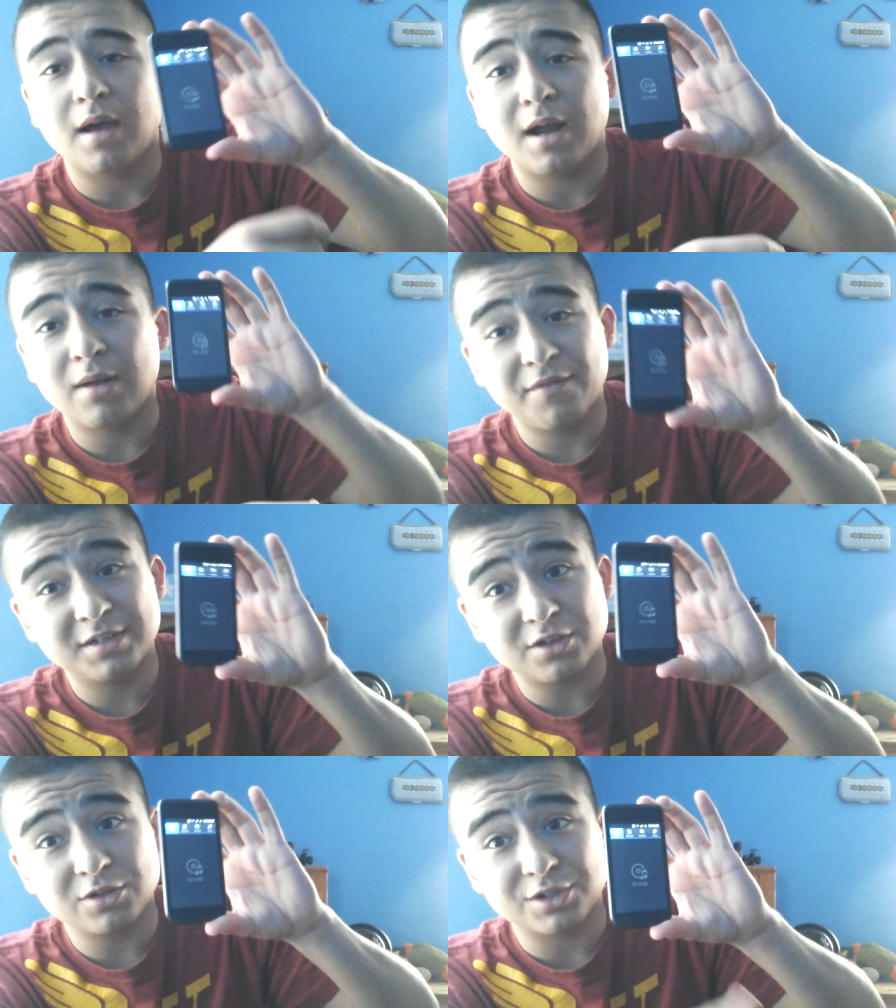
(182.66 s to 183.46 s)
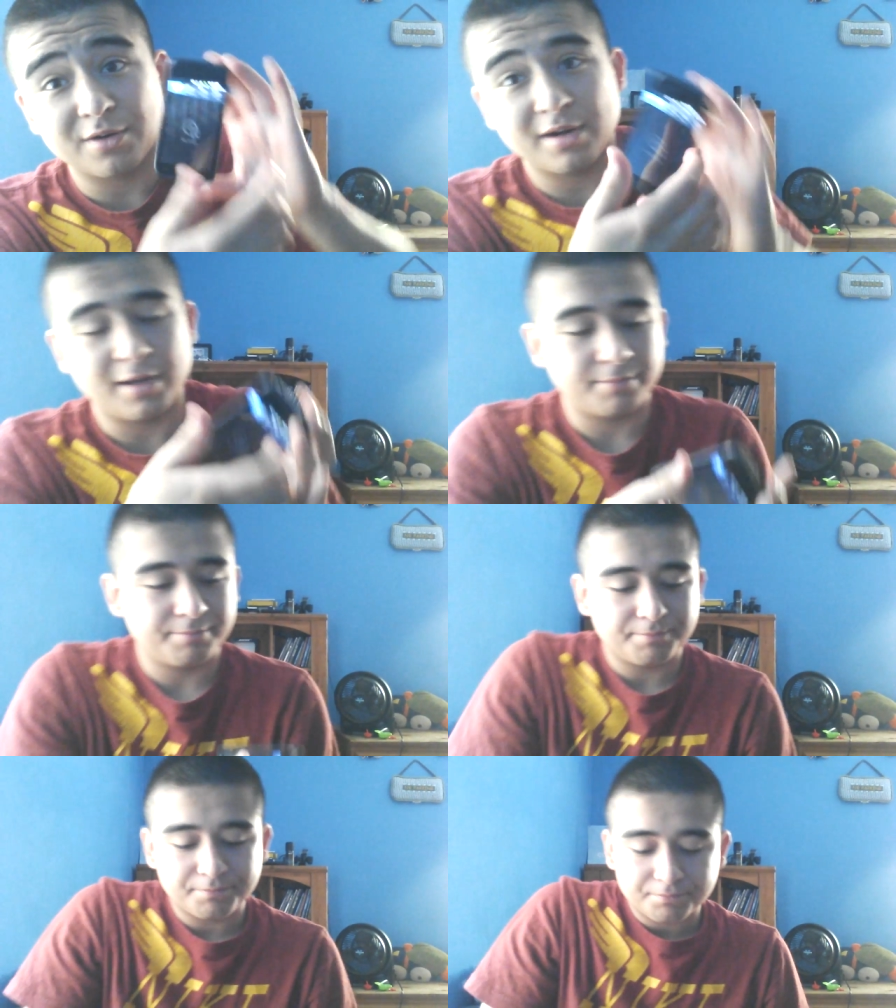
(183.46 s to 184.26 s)
don't have any songs on here right now,
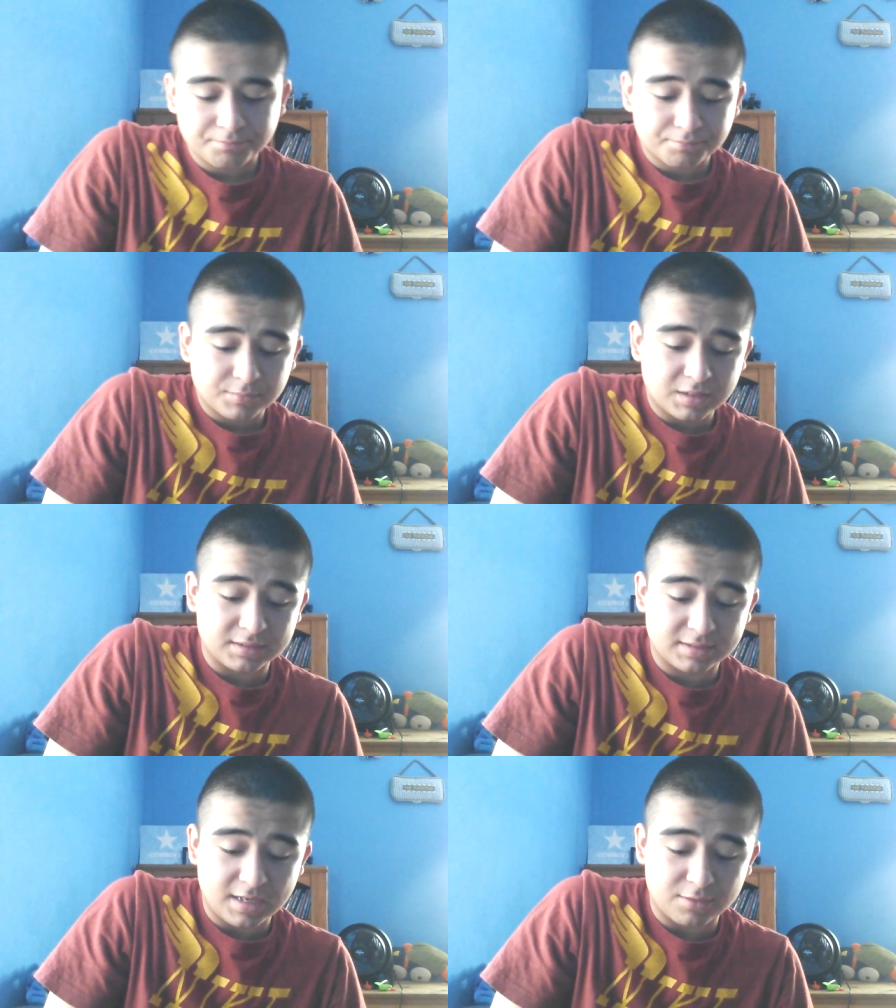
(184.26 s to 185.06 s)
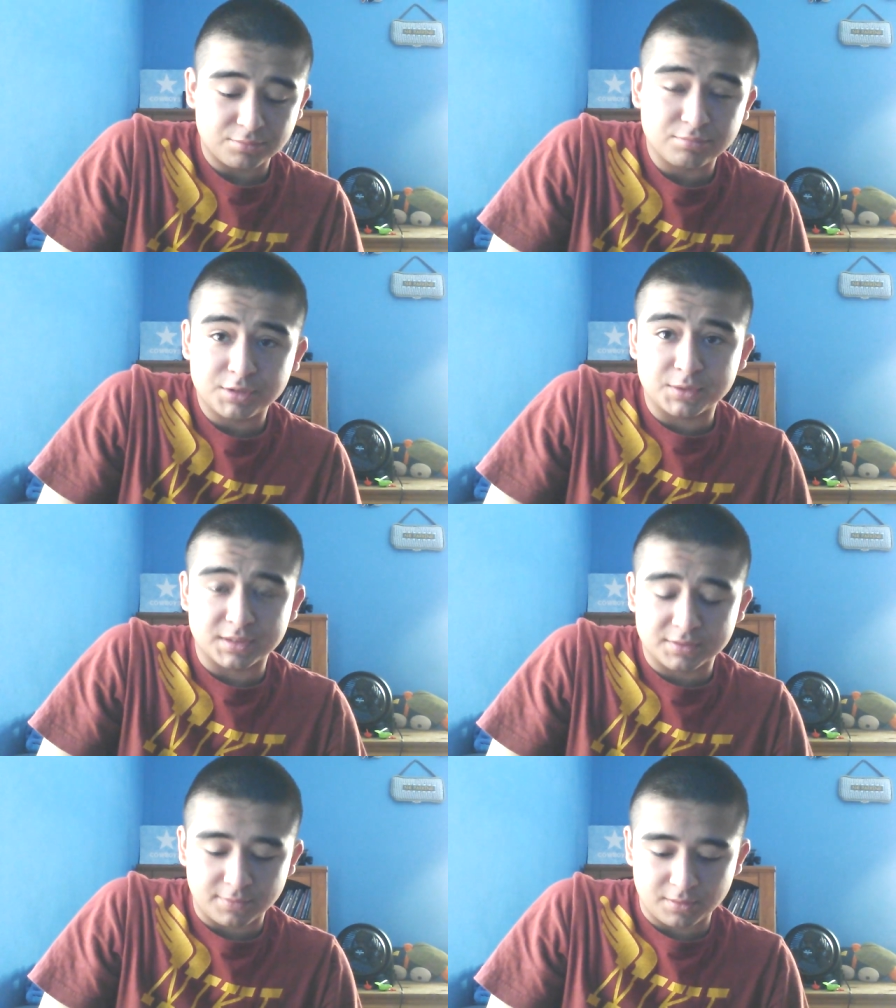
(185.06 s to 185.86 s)
because I don't use this
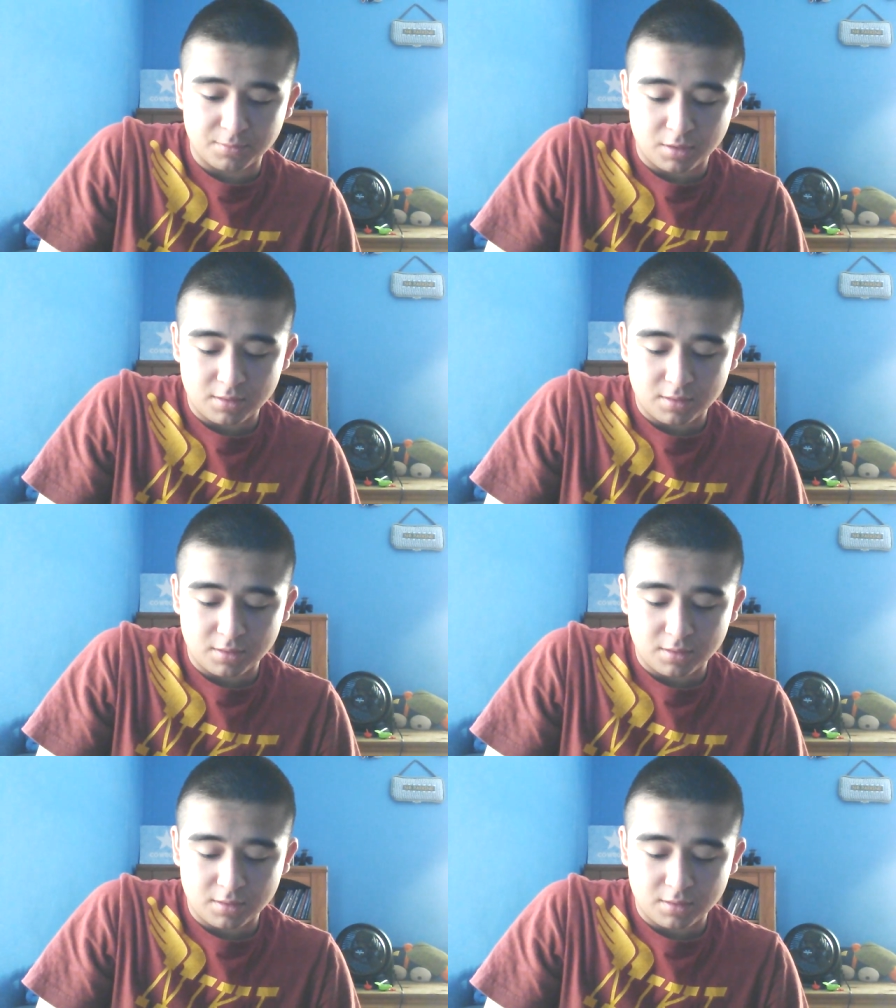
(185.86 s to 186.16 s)
phone anymore.